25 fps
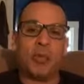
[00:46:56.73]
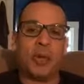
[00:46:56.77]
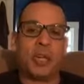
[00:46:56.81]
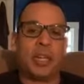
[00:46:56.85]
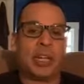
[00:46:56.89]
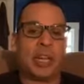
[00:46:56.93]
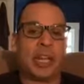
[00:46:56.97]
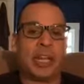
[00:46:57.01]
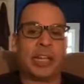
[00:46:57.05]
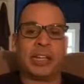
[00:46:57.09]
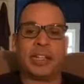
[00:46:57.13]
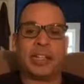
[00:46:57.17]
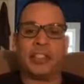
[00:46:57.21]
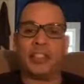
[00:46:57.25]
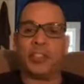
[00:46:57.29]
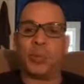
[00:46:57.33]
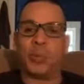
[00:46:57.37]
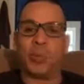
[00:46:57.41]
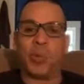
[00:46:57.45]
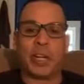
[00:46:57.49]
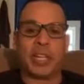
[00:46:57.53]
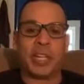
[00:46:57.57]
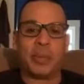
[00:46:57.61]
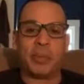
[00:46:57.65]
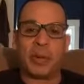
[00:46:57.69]
twenty pound
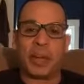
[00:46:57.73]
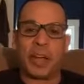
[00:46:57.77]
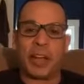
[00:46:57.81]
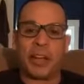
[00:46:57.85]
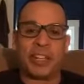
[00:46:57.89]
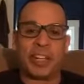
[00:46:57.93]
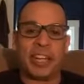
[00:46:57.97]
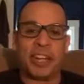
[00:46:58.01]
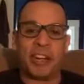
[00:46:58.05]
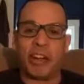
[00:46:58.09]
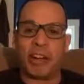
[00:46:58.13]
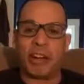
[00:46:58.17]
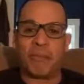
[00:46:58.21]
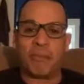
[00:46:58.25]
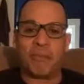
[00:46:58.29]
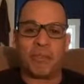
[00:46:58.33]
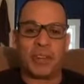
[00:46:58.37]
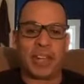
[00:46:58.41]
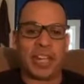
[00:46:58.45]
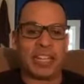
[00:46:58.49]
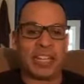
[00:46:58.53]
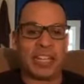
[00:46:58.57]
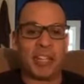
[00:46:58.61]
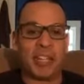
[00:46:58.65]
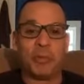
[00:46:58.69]
let off. Like it was
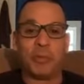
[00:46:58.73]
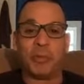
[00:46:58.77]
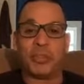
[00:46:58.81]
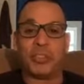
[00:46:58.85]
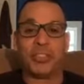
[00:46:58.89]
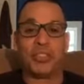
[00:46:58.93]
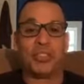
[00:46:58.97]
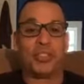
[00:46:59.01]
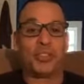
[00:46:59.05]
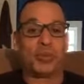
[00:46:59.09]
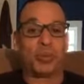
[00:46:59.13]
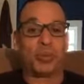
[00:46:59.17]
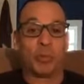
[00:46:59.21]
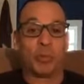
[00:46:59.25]
sweet.